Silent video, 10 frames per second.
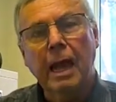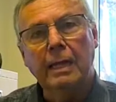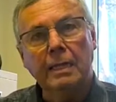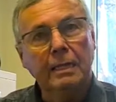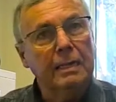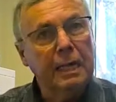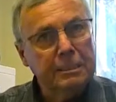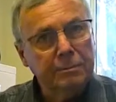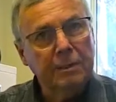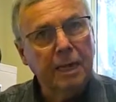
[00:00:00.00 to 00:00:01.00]
And then
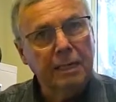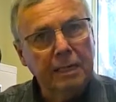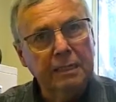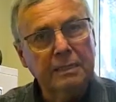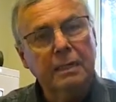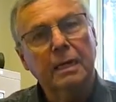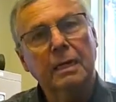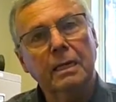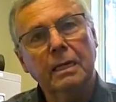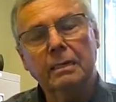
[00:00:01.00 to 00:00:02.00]
last but not least,
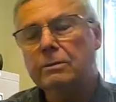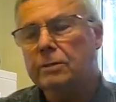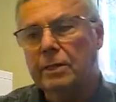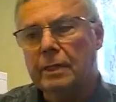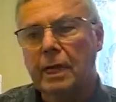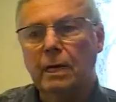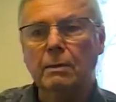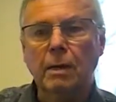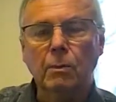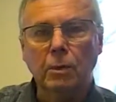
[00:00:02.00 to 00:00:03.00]
during
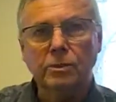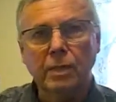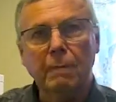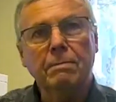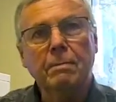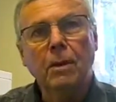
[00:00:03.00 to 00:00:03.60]
our workshop,